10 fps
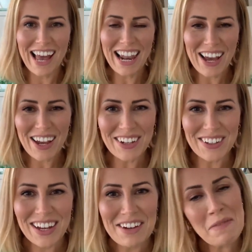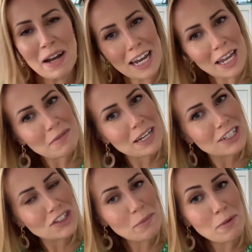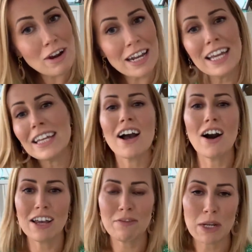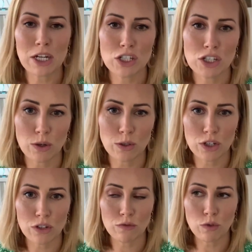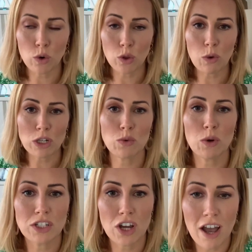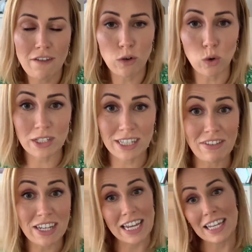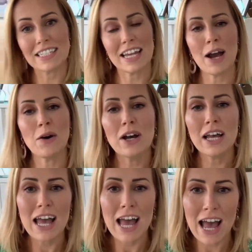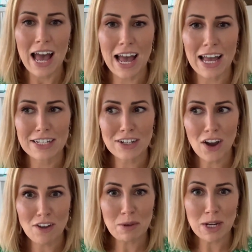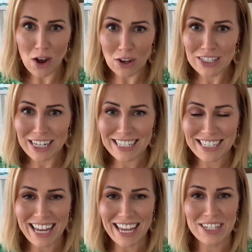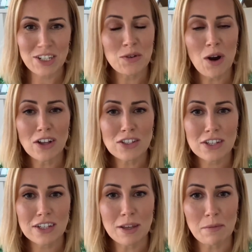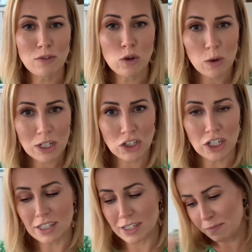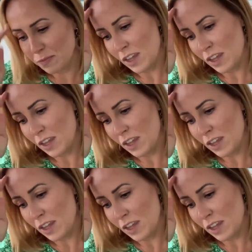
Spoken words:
Hello, my name is Gemma Renwick. I have been a consultant for the One-to-One diet for 7 years now, and I've been asked here today to answer some of your questions.